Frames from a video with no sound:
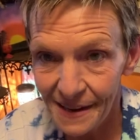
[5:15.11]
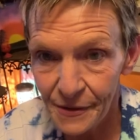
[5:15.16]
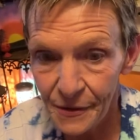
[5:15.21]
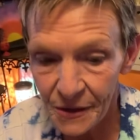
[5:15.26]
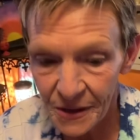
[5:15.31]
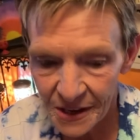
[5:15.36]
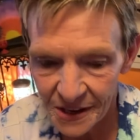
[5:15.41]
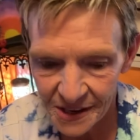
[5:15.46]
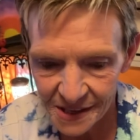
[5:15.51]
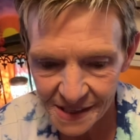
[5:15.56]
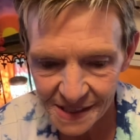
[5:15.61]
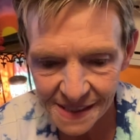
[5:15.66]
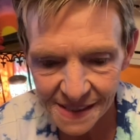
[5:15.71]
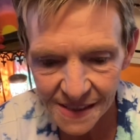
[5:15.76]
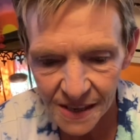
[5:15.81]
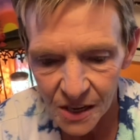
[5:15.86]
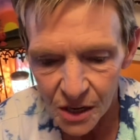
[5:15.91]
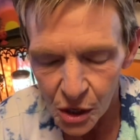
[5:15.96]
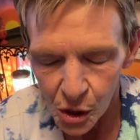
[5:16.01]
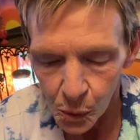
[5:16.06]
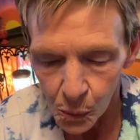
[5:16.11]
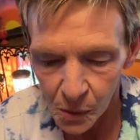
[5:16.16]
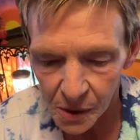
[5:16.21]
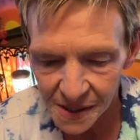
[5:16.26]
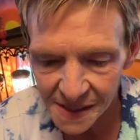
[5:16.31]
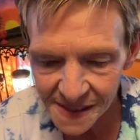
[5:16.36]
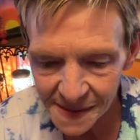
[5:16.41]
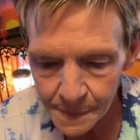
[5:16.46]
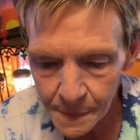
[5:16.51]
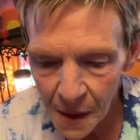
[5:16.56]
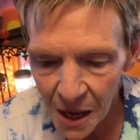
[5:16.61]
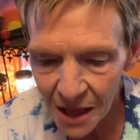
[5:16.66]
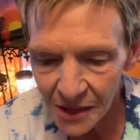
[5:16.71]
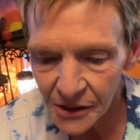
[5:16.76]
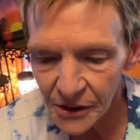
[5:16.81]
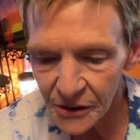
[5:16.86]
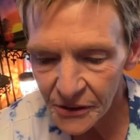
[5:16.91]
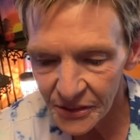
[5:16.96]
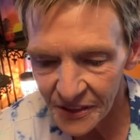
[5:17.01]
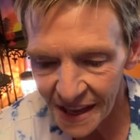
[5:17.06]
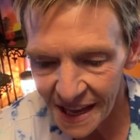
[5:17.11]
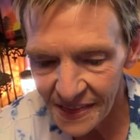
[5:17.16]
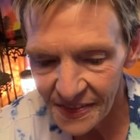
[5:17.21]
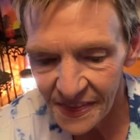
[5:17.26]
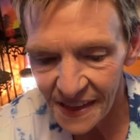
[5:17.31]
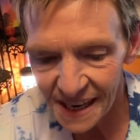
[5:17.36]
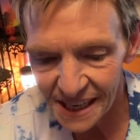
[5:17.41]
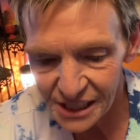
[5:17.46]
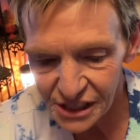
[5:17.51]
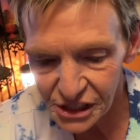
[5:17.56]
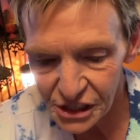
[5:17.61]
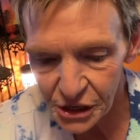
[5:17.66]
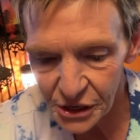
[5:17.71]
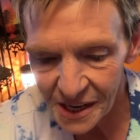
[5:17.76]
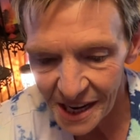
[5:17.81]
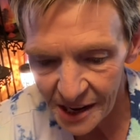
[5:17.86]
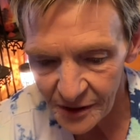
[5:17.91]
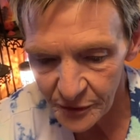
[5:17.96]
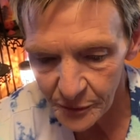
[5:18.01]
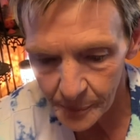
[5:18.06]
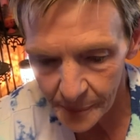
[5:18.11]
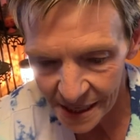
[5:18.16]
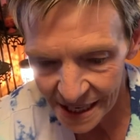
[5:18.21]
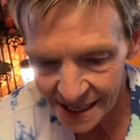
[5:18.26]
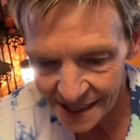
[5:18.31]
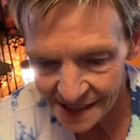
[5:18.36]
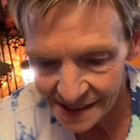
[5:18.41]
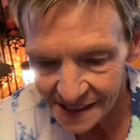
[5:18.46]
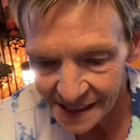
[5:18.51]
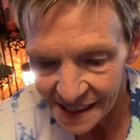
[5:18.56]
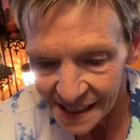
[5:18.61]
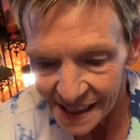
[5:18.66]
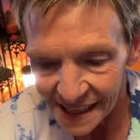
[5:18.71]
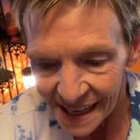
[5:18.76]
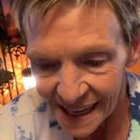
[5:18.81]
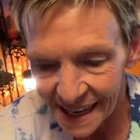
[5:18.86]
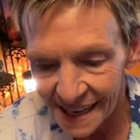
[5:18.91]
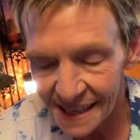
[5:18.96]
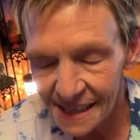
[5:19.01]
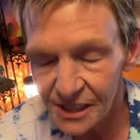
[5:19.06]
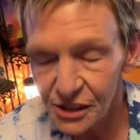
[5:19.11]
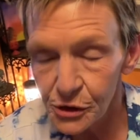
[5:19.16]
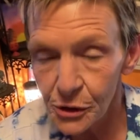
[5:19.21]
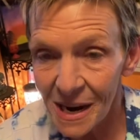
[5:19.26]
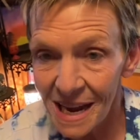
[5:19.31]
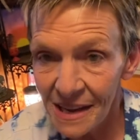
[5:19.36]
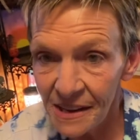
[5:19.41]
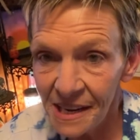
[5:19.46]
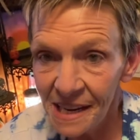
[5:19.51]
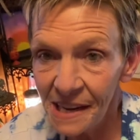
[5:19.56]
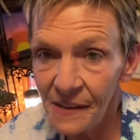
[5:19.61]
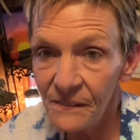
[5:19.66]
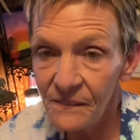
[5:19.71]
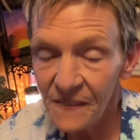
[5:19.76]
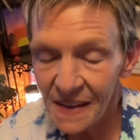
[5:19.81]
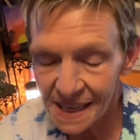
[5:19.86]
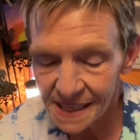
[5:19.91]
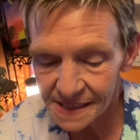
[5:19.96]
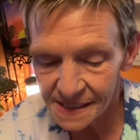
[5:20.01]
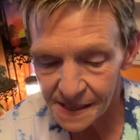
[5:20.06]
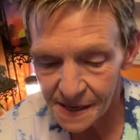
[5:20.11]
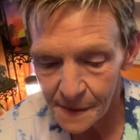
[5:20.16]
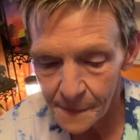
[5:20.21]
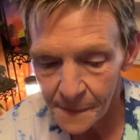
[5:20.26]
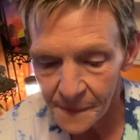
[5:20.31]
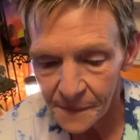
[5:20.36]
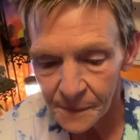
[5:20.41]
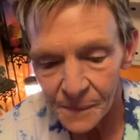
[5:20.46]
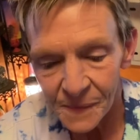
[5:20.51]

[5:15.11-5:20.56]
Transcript: lungs, were smaller than they should have been in a drowning victim.